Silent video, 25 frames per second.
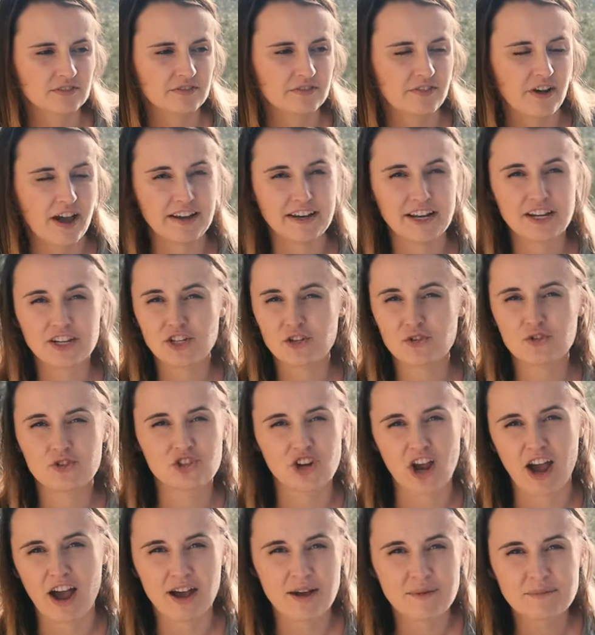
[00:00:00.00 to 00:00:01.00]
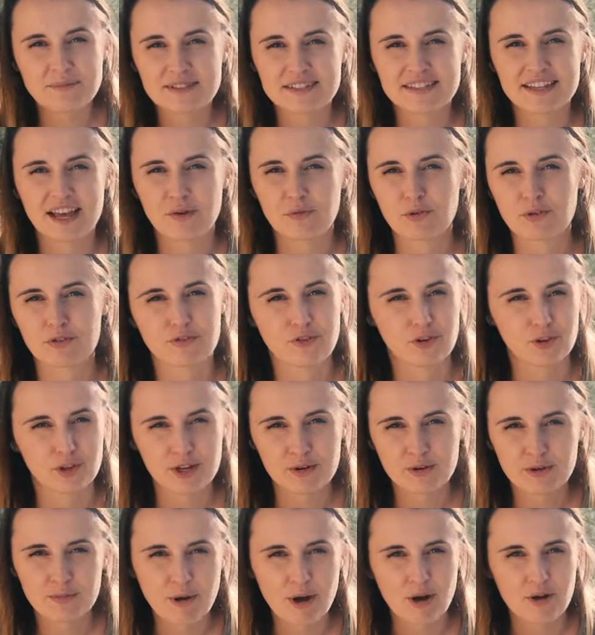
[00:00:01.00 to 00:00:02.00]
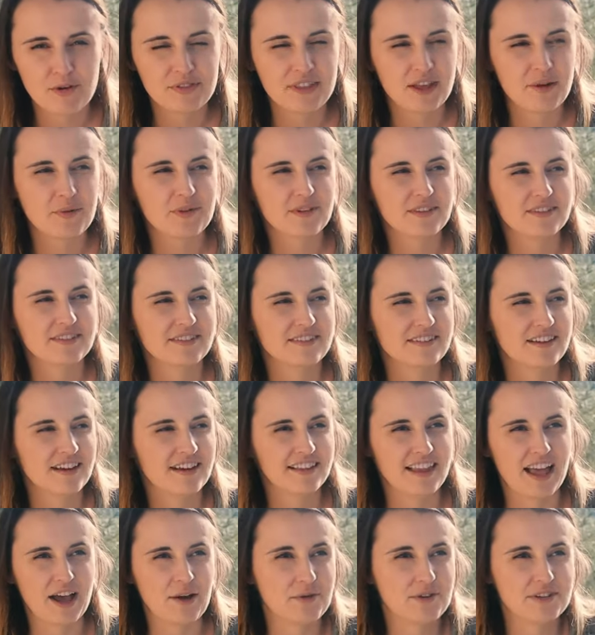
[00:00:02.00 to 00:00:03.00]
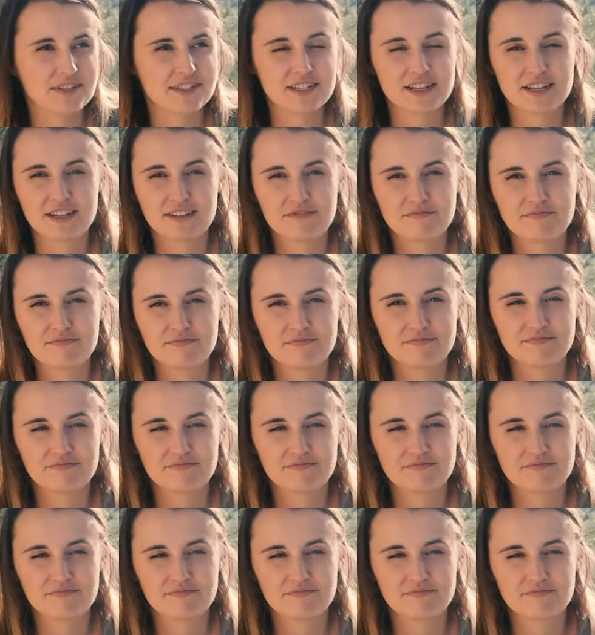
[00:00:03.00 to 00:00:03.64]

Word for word: finding new jobs that were fully remote that would allow us to